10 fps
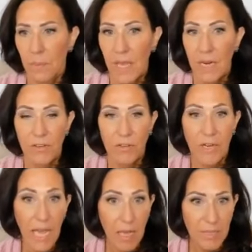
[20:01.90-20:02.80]
out of your
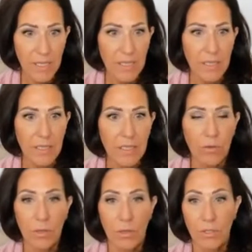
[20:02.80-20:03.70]
cabinet
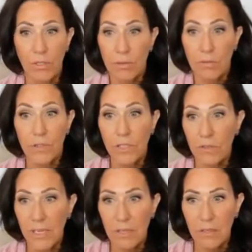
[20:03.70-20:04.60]
or your
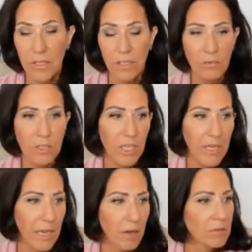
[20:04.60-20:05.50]
refrigerator, like go and
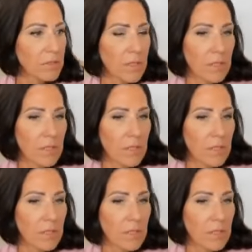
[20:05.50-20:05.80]
check out,